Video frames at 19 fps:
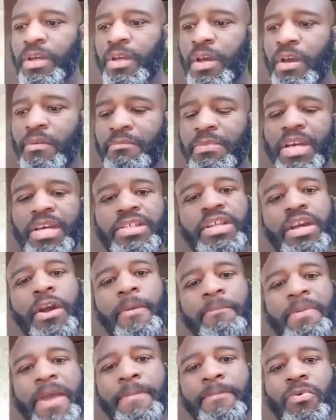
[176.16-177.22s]
because there are
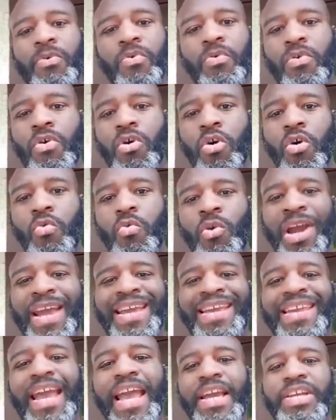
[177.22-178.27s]
people who will
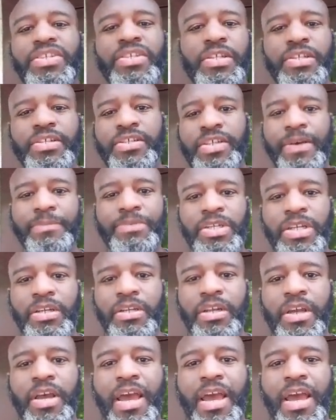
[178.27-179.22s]
engage in a subject